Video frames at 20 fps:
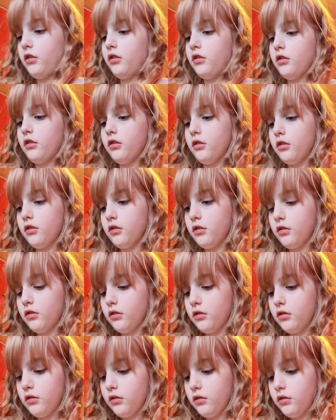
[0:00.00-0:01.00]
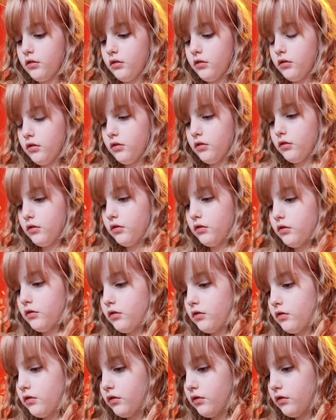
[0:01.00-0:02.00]

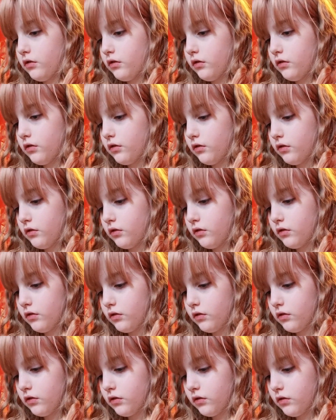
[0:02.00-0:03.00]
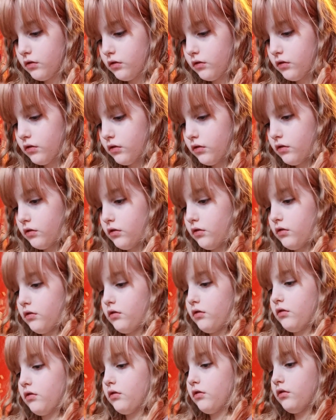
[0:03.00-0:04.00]

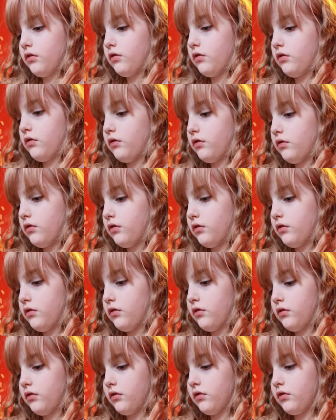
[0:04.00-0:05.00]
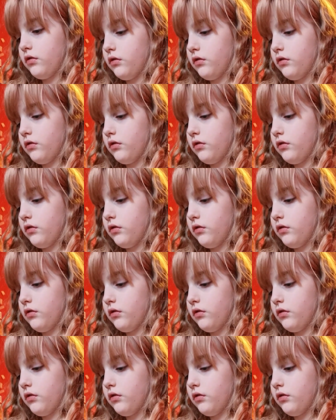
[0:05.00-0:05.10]
(silence)